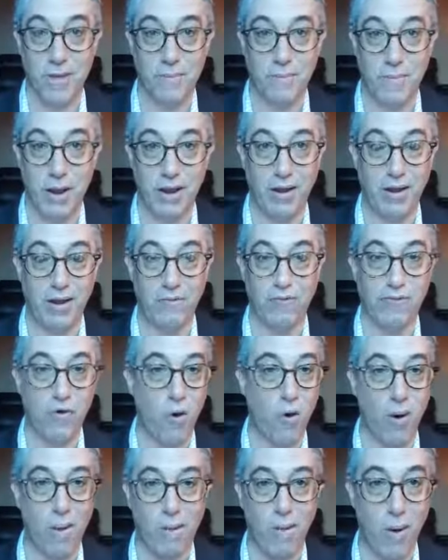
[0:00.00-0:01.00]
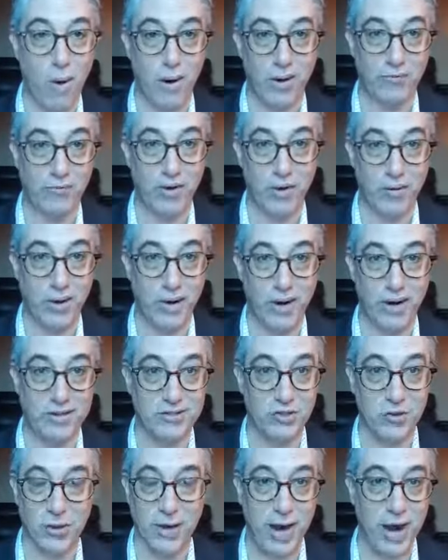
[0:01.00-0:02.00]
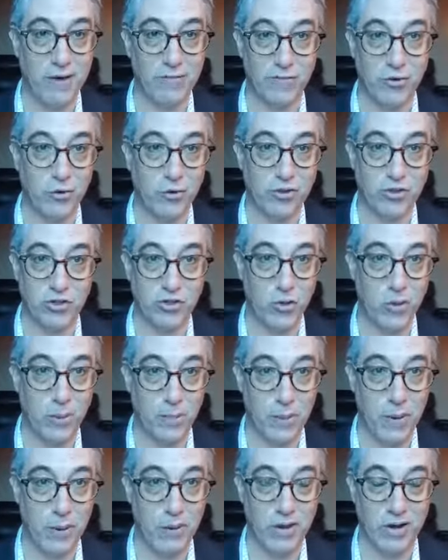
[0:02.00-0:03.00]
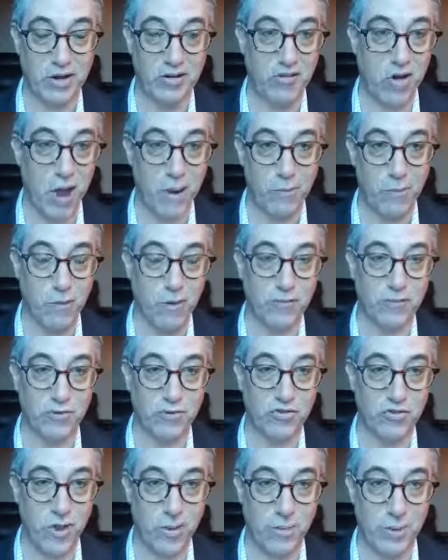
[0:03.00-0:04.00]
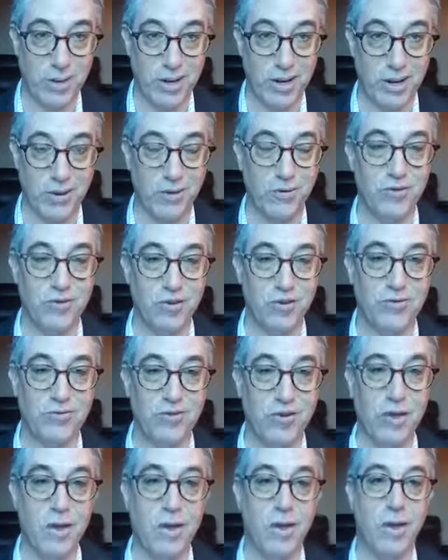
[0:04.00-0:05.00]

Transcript: may fall apart very easily after a short period of time or after so many uses.